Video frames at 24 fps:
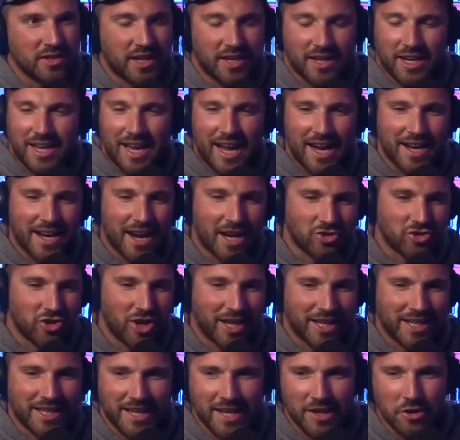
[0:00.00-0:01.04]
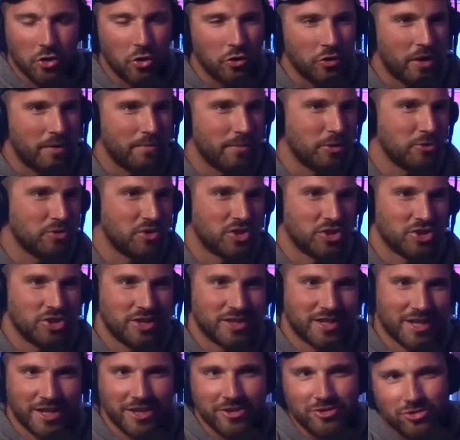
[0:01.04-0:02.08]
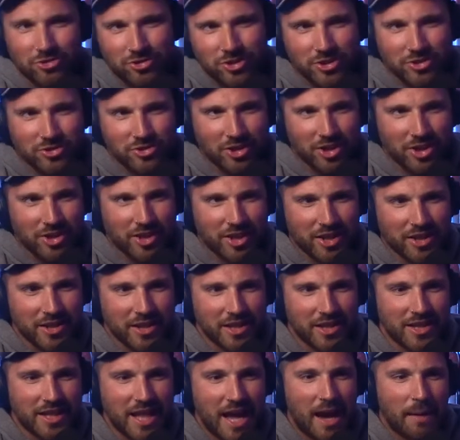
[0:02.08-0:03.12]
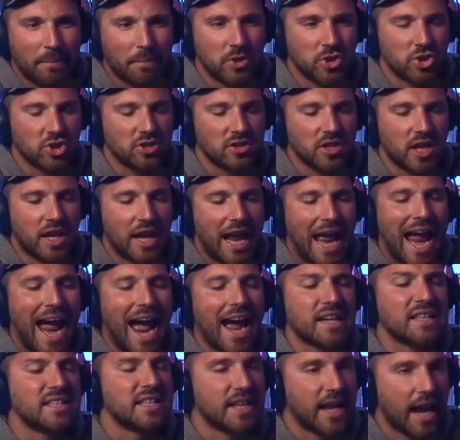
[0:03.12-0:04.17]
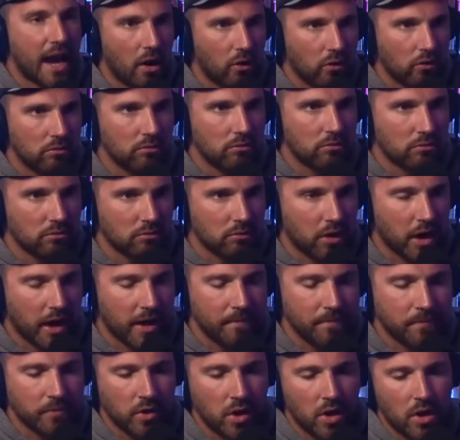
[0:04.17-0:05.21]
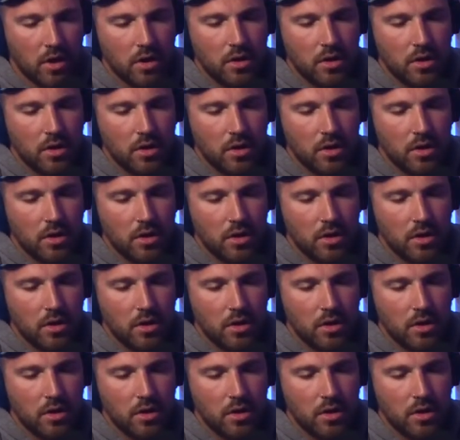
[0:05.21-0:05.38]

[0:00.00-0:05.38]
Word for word: Like again, not trying to kill them, no serious injuries or anything like that, but just mm. like acting out right? Yeah.